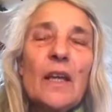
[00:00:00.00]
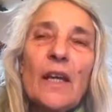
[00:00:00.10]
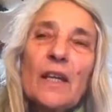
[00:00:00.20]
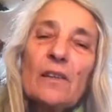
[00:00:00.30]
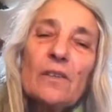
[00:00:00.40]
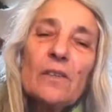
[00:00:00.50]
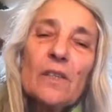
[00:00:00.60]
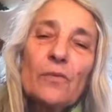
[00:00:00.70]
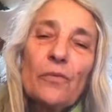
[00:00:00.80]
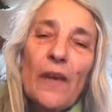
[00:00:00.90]
And I thought
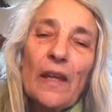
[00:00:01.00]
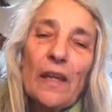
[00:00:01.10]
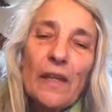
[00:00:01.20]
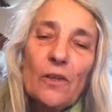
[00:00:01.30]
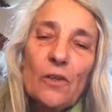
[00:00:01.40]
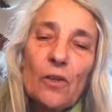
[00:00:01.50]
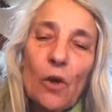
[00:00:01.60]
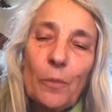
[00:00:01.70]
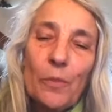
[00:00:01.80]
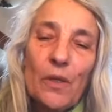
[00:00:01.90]
it felt like a
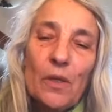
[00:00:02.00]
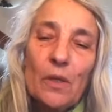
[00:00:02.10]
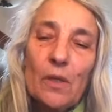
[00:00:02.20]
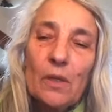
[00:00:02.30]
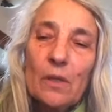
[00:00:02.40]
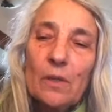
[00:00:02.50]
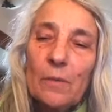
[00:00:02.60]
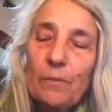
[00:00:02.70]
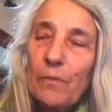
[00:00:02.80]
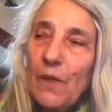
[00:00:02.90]
copy,
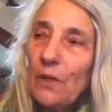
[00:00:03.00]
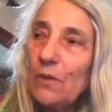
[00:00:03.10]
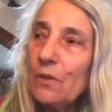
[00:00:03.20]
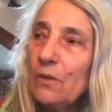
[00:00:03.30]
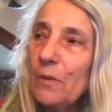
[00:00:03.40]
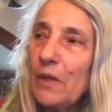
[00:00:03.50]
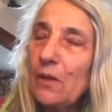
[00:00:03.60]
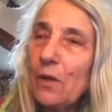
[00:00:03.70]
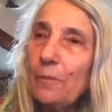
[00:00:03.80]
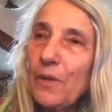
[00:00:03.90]
you know, we
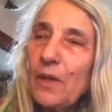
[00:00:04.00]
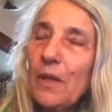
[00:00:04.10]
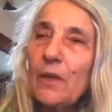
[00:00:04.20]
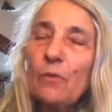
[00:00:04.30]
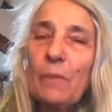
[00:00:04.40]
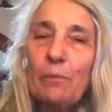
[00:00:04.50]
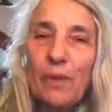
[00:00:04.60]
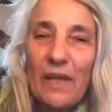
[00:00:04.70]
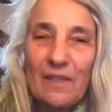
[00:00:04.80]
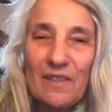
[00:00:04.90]
copy and we
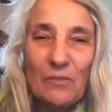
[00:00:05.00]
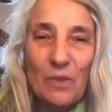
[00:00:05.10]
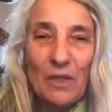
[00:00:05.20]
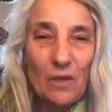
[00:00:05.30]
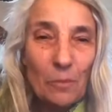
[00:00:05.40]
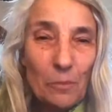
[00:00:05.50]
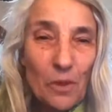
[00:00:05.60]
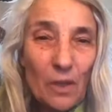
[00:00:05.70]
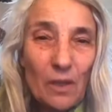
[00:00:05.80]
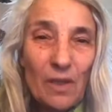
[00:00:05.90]
paste. We
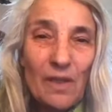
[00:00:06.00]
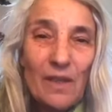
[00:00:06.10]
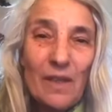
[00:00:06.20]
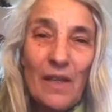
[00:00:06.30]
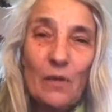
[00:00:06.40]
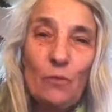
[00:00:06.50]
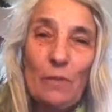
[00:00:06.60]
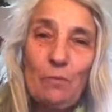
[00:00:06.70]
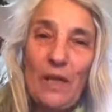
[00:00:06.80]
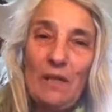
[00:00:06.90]
copy and we
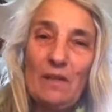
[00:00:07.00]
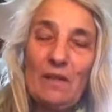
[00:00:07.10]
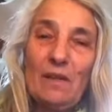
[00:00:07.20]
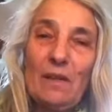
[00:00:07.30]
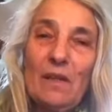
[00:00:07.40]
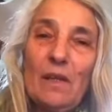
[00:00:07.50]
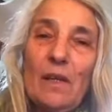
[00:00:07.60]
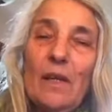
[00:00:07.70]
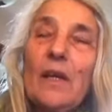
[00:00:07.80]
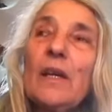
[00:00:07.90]
paste.
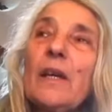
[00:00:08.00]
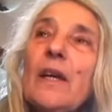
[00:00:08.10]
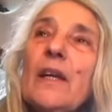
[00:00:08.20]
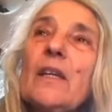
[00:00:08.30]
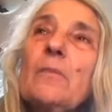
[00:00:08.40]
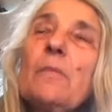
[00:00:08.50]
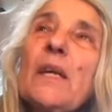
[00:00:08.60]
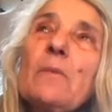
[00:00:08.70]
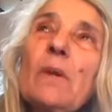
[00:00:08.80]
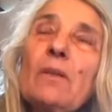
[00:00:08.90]
And it
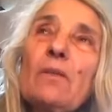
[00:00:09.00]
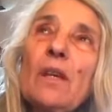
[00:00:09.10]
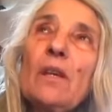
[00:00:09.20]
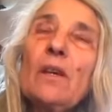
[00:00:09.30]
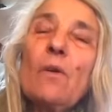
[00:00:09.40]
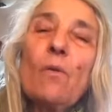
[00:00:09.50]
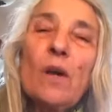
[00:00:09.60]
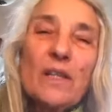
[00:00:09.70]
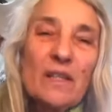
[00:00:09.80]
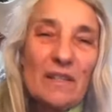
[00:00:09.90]
made me think,
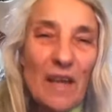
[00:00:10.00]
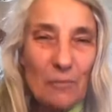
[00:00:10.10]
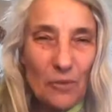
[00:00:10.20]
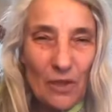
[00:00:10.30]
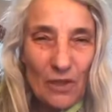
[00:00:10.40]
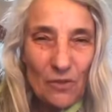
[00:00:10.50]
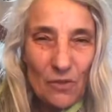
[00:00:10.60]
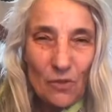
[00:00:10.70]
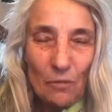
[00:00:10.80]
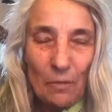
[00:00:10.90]
what is happening
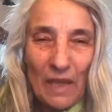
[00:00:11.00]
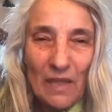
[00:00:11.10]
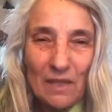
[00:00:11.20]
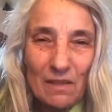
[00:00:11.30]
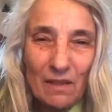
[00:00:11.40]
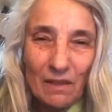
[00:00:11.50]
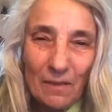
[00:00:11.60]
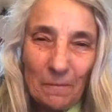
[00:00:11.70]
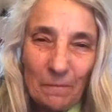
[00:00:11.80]
to humanity?